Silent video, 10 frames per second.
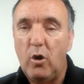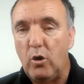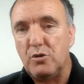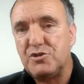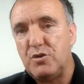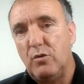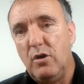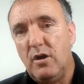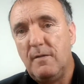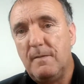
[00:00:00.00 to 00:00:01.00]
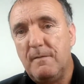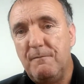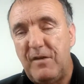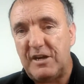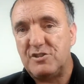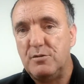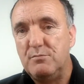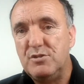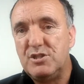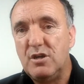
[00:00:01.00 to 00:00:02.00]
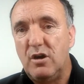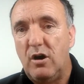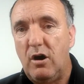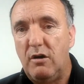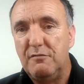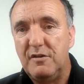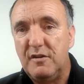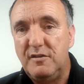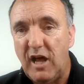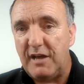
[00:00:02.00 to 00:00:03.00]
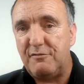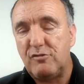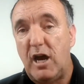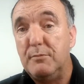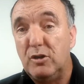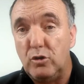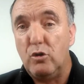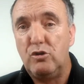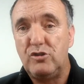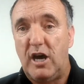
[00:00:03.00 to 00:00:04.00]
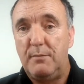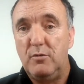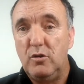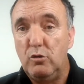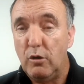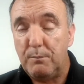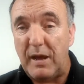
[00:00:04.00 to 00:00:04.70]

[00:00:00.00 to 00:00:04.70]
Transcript: Also, victims of knife crime and gun crime who are